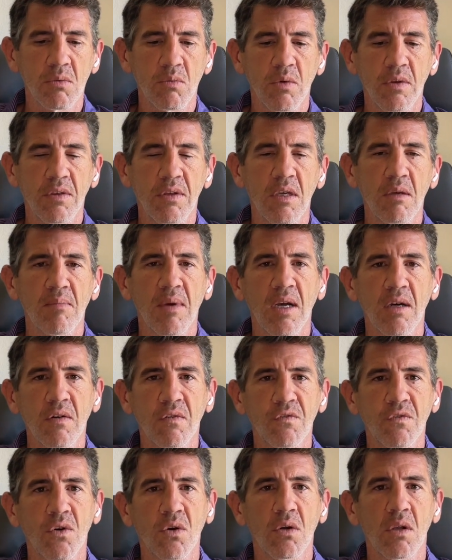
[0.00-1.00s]
with the amount of
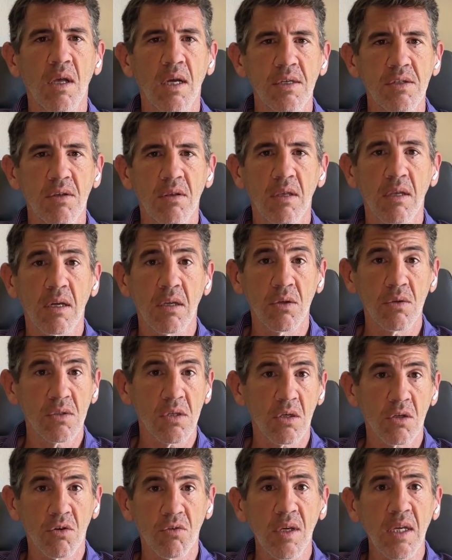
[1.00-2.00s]
fertilizer that I use
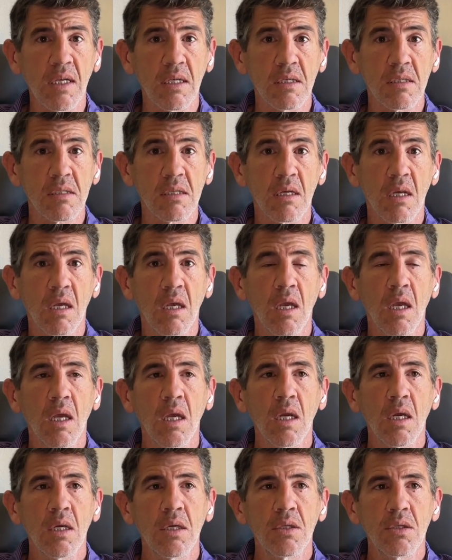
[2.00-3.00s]
on greens.
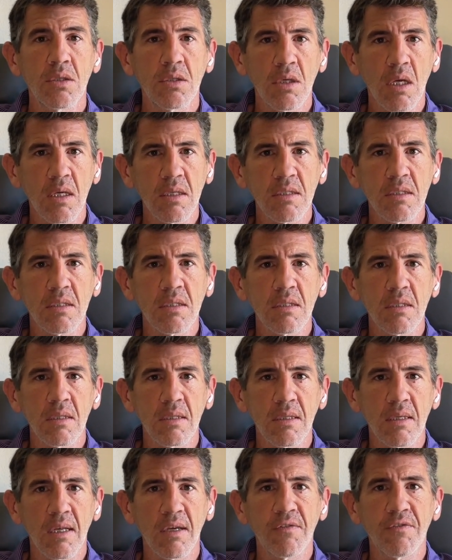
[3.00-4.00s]
Just
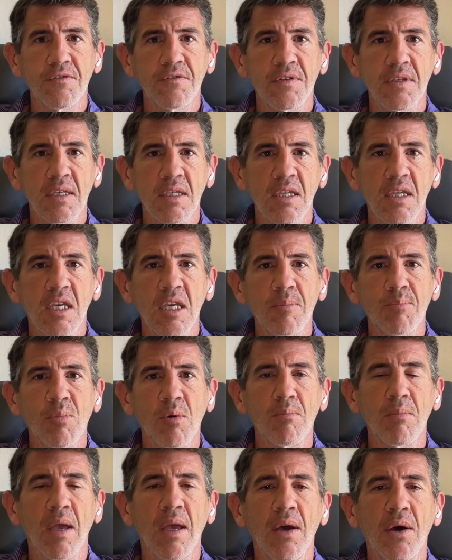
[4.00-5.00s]
enough to keep
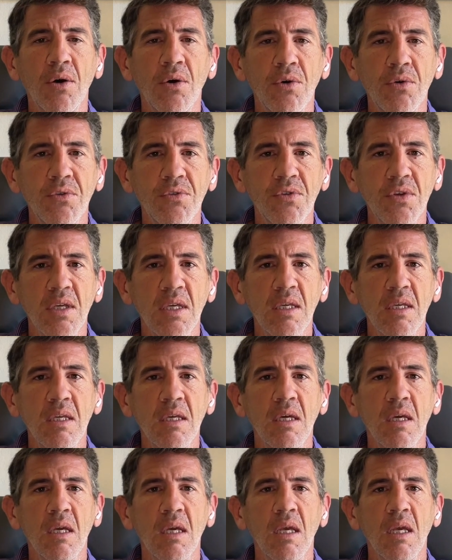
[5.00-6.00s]
them
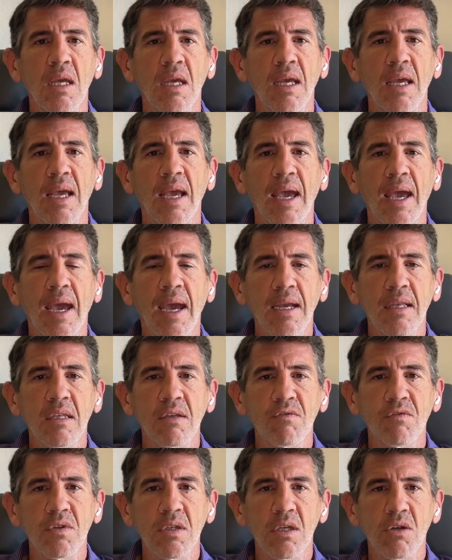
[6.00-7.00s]
healthy,
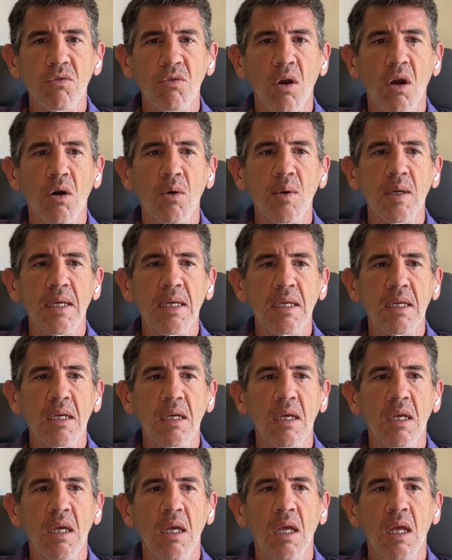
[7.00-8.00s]
actively
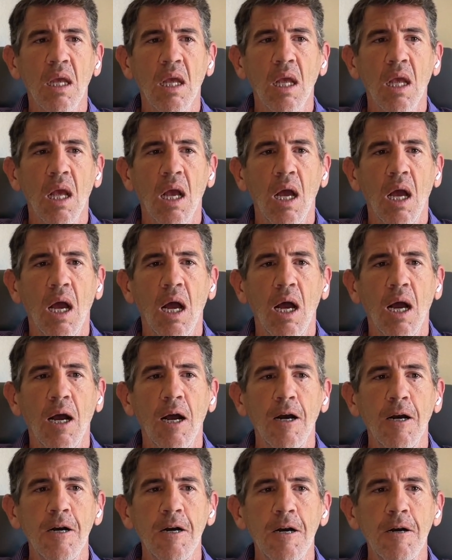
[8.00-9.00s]
growing. Uh,